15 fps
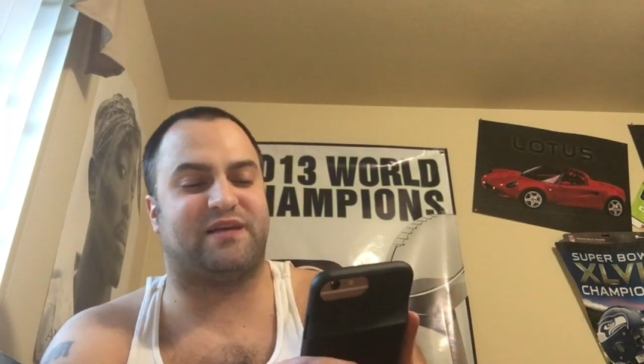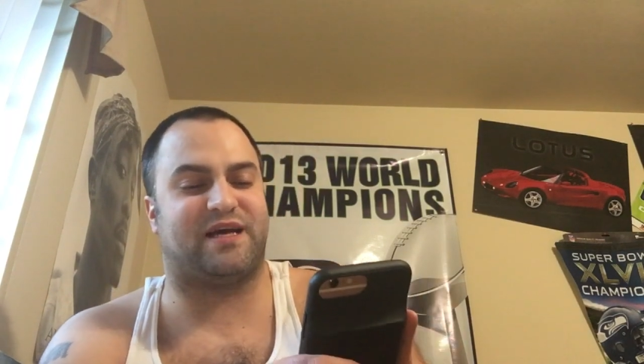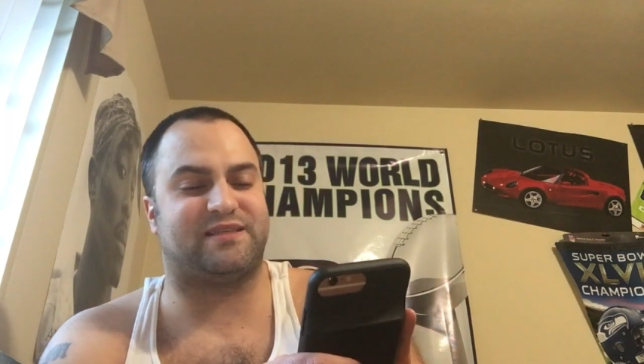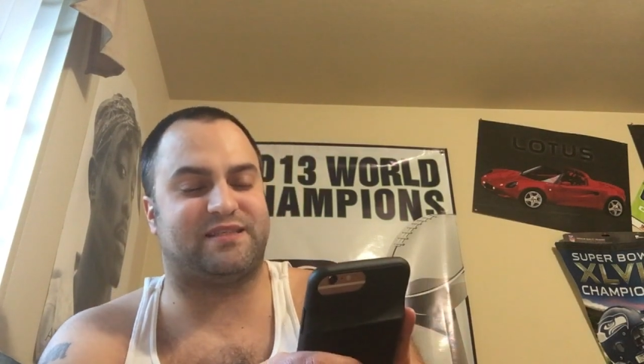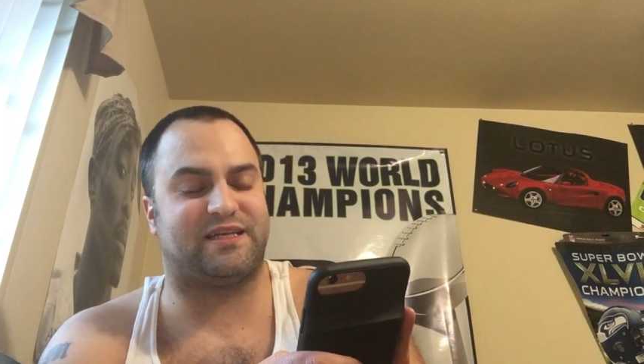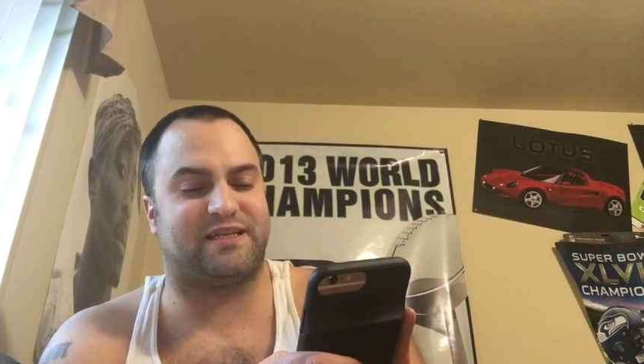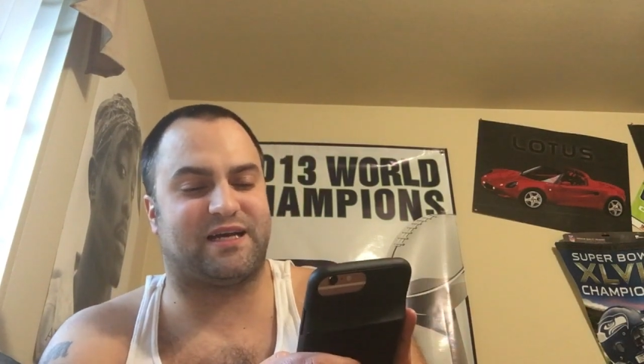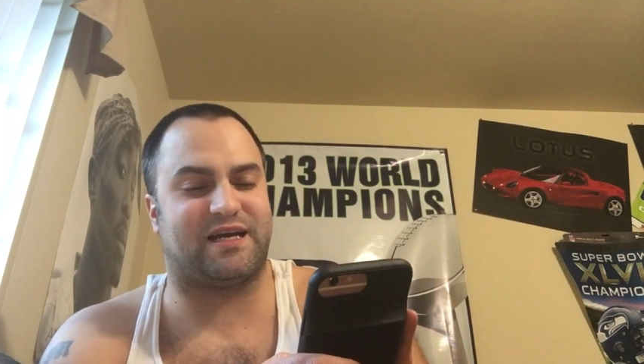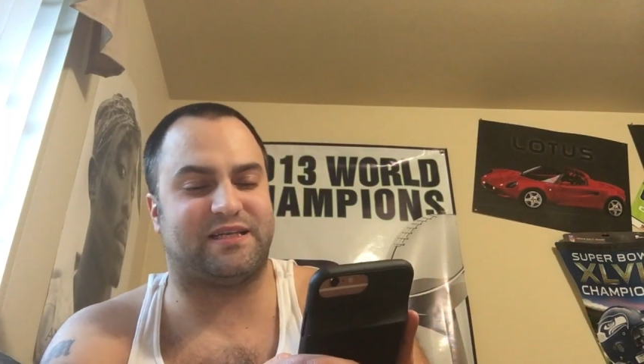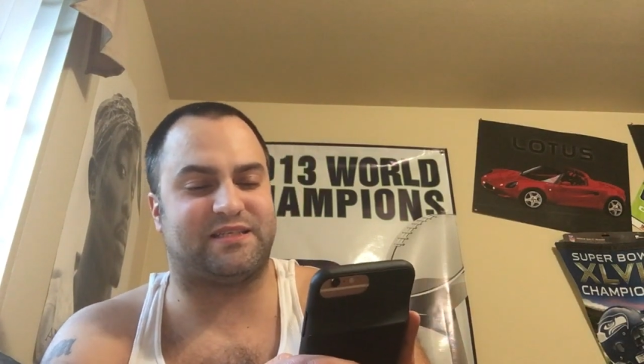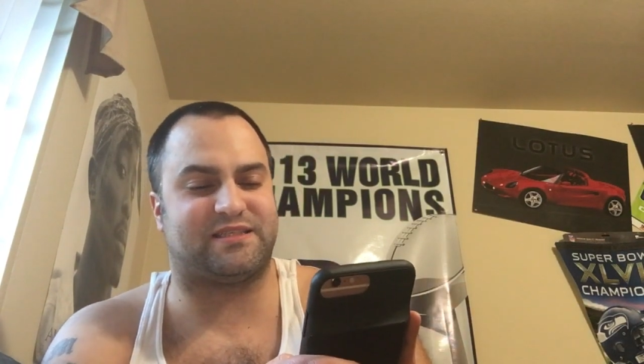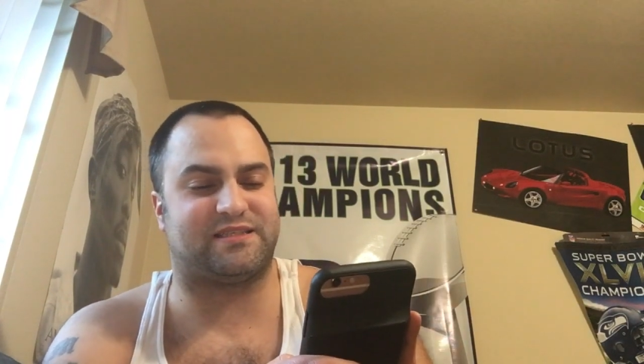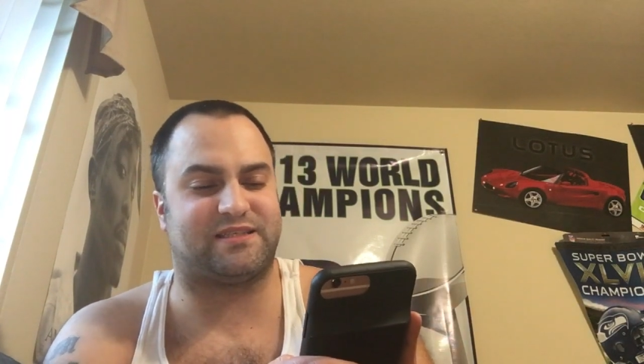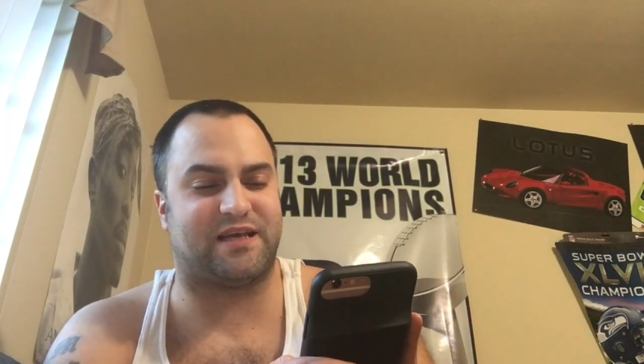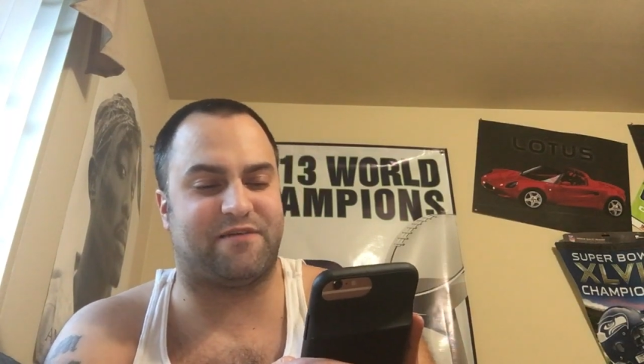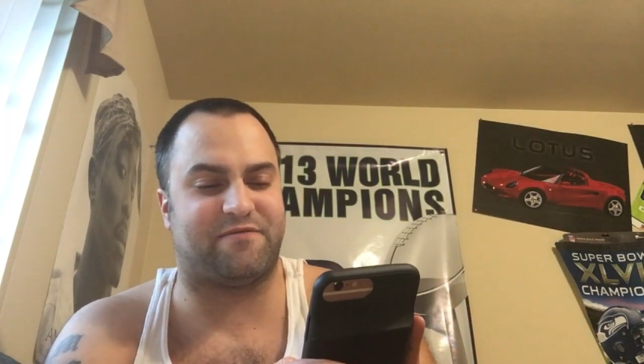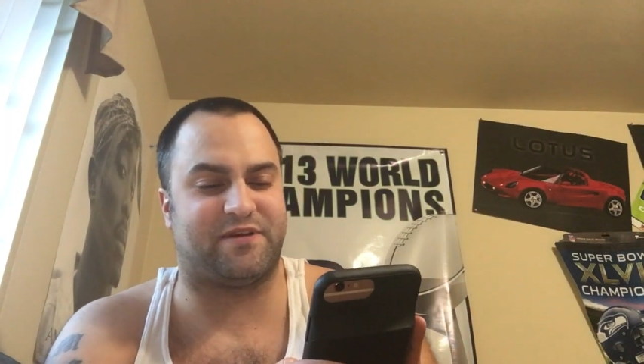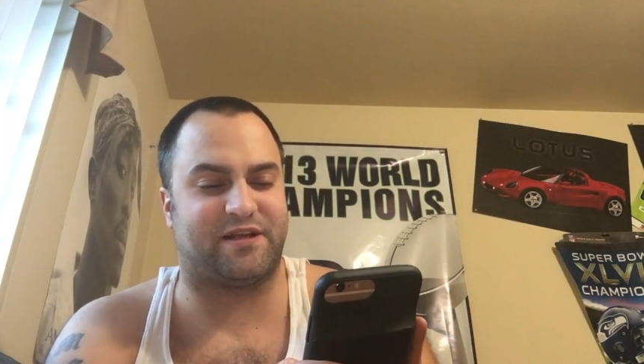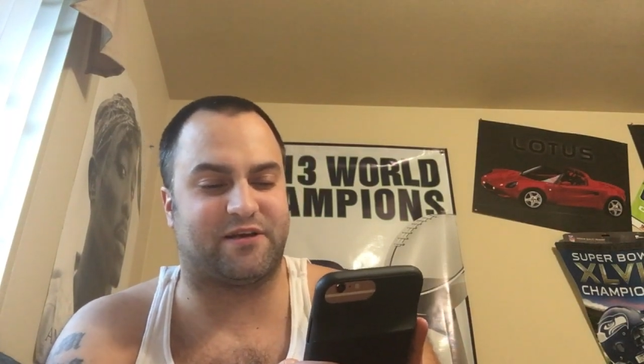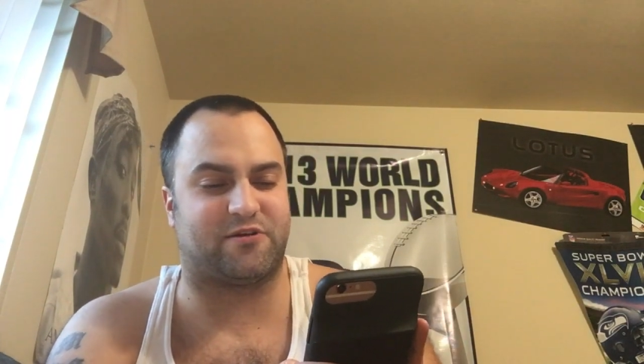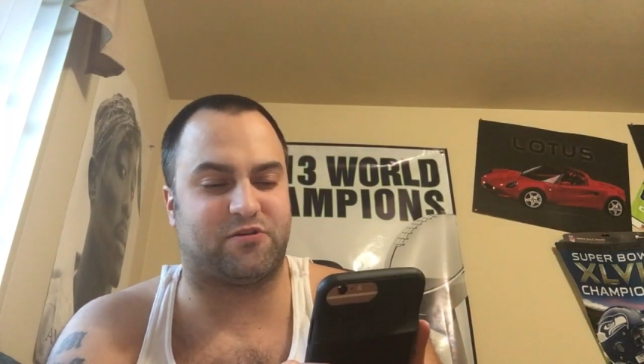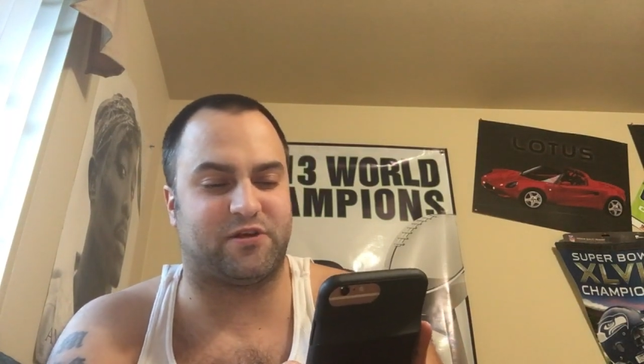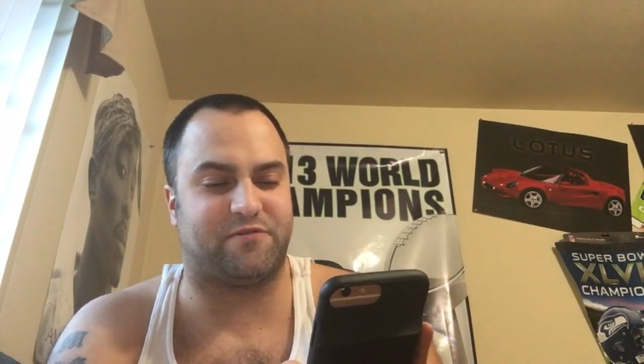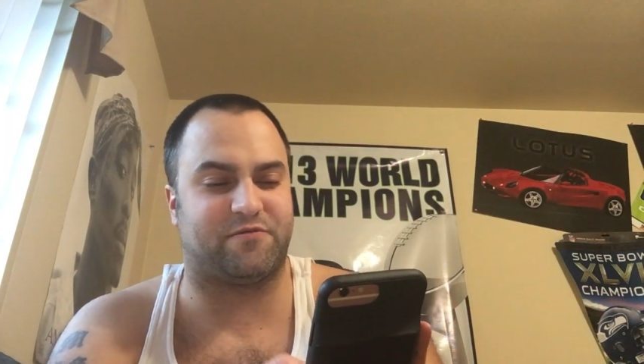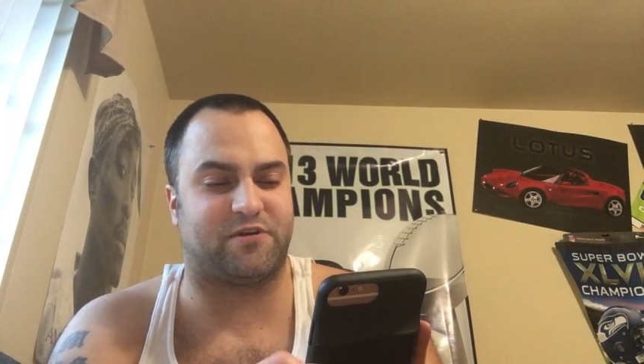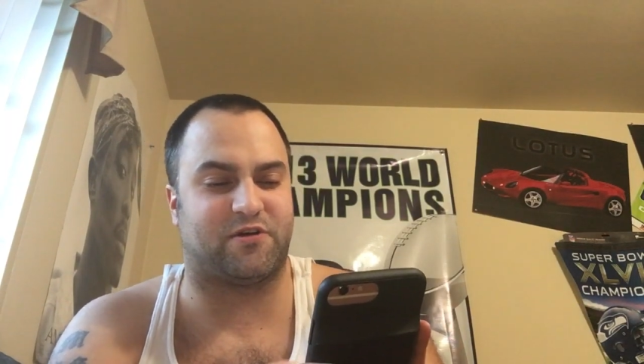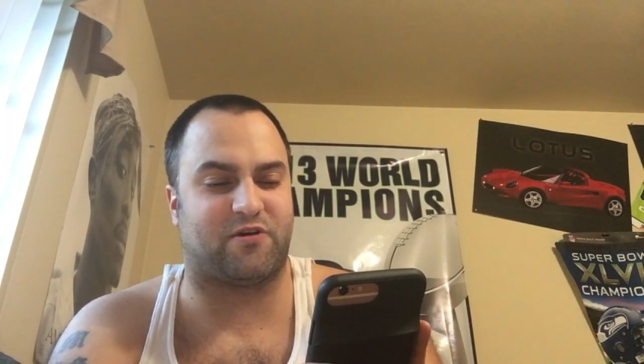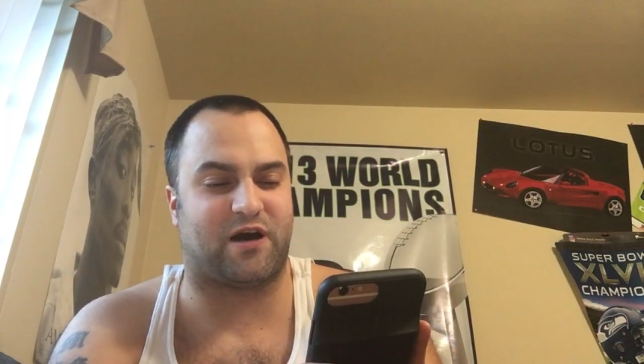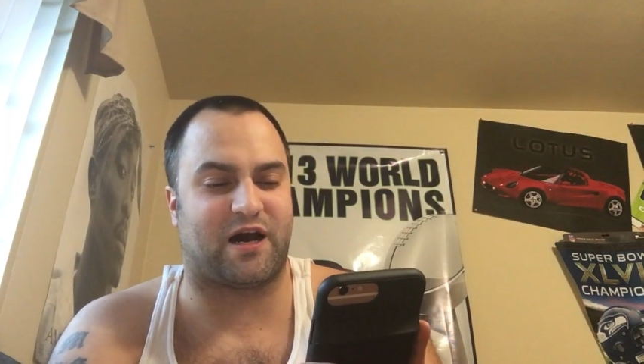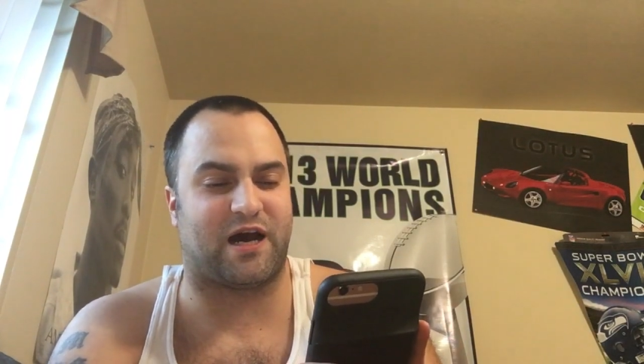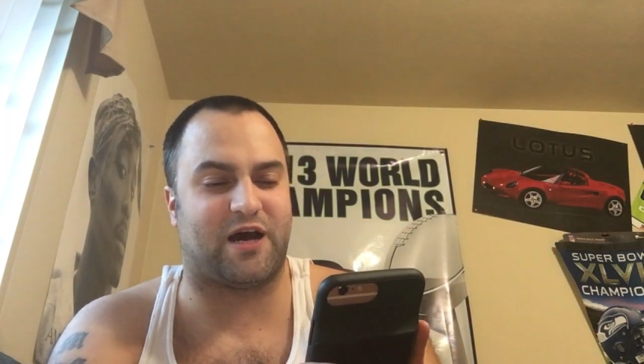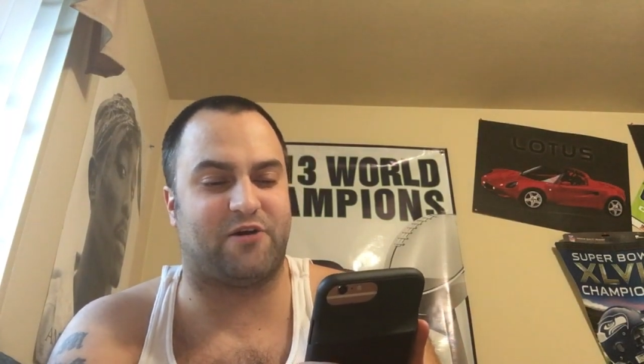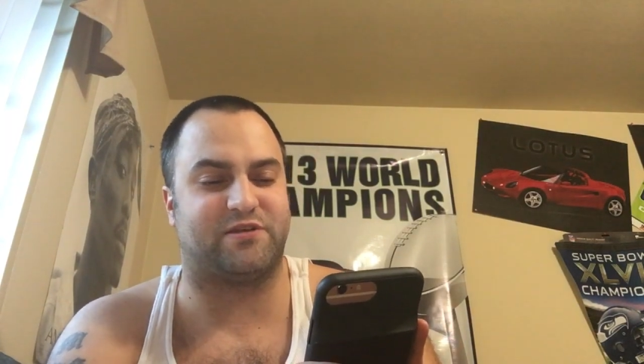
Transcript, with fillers: 1997 in Cleveland, Ohio.